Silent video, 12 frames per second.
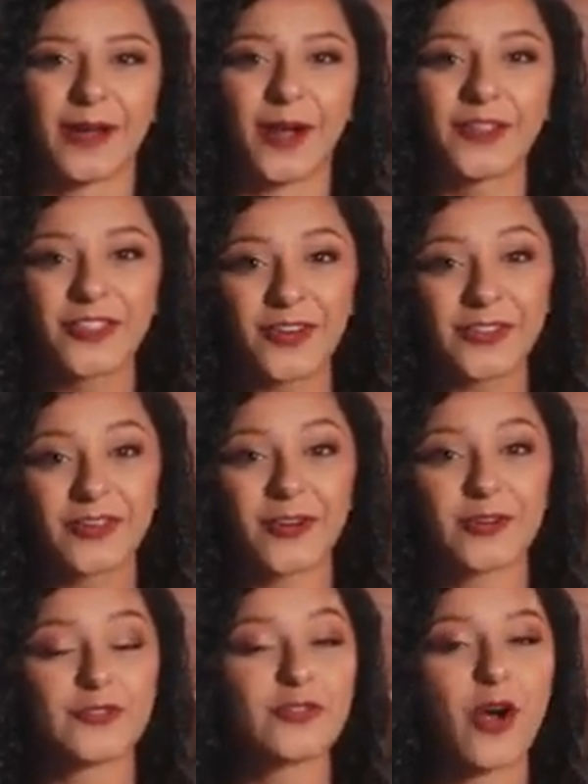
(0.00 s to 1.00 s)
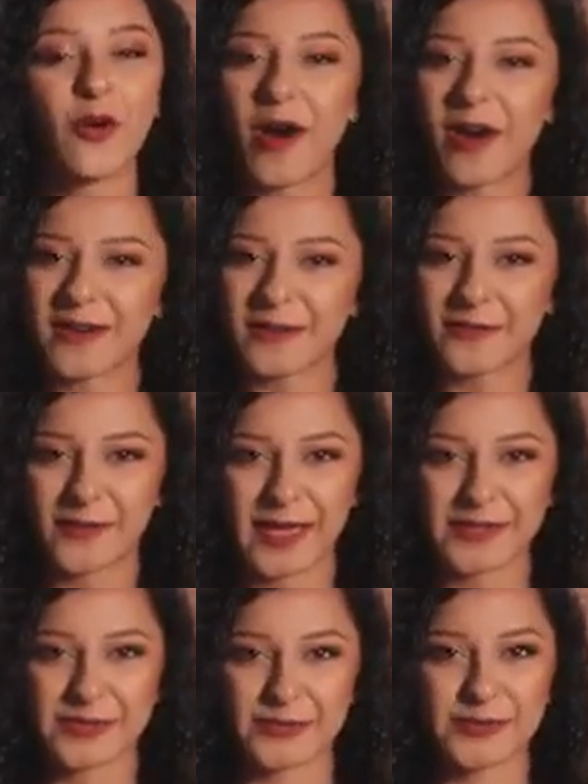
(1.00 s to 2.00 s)
Although there are no hard and
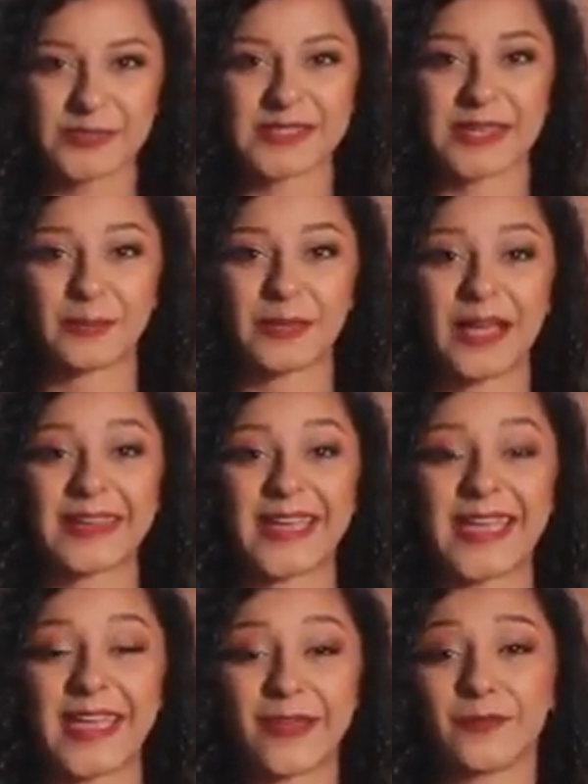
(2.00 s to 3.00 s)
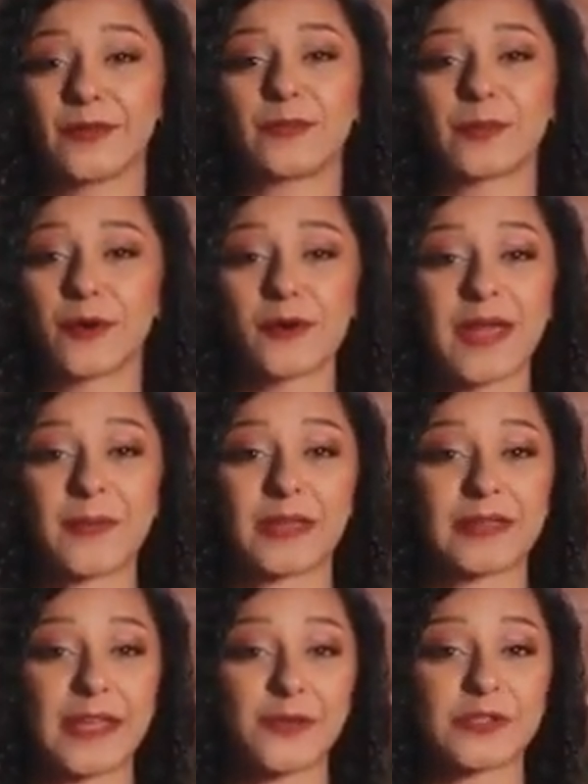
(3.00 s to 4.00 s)
fast rules that apply to every
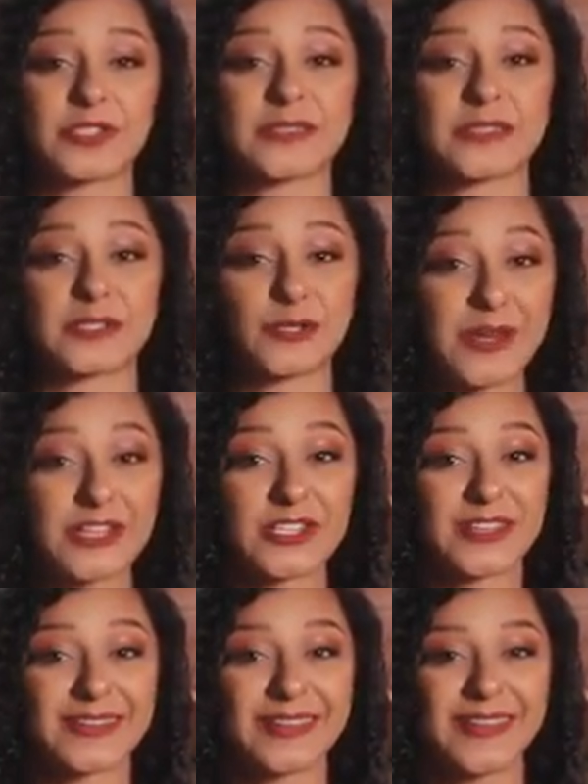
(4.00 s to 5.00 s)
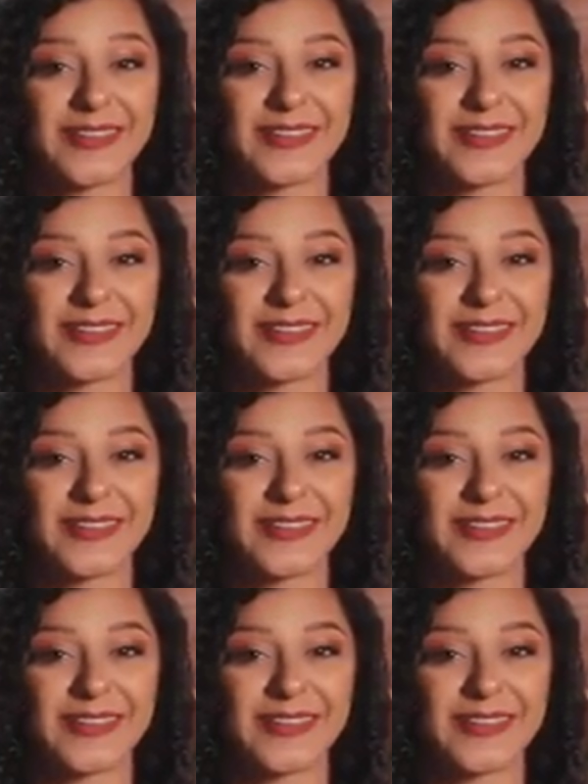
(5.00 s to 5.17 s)
programming language and situation,